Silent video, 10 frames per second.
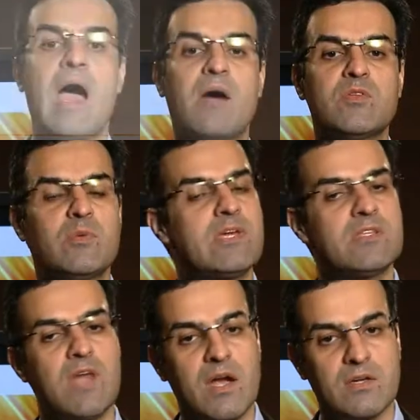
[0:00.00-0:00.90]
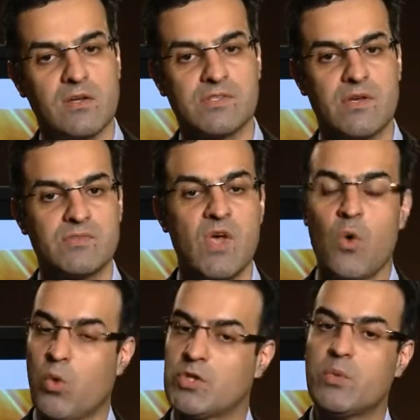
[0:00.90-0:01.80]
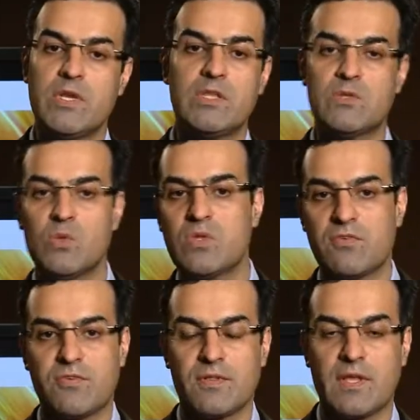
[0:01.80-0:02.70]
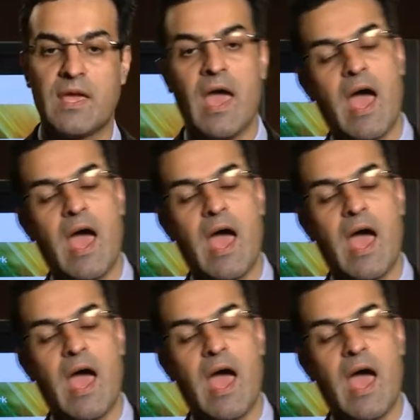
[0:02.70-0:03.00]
How do we conduct ourselves? What do we need to do differently?